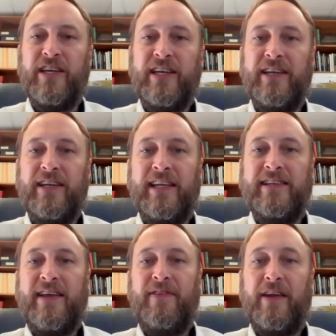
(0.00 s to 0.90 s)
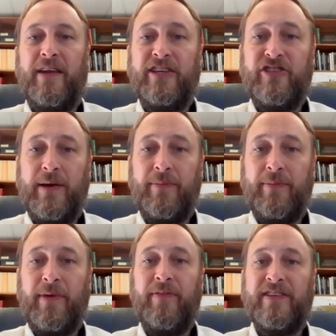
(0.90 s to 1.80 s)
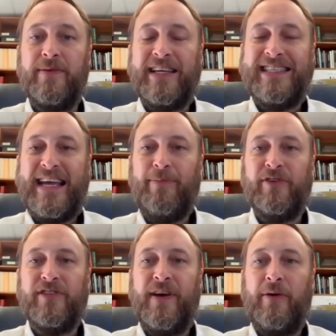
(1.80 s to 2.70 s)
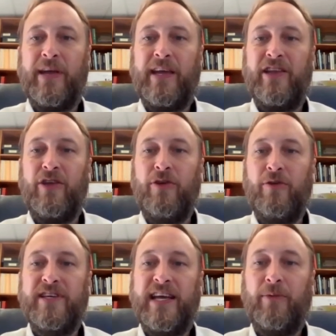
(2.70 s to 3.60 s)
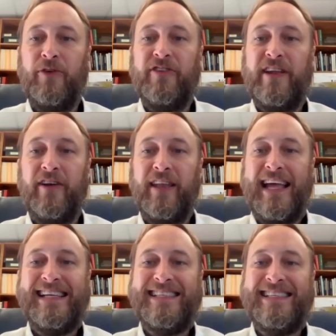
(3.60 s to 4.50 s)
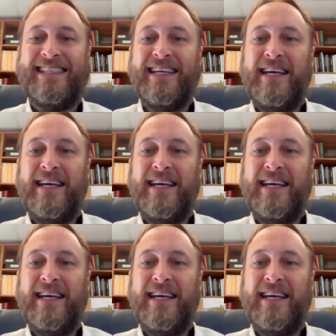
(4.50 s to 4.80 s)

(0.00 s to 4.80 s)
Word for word: And, and Dave did a nice job giving some examples of how we can use animals that are less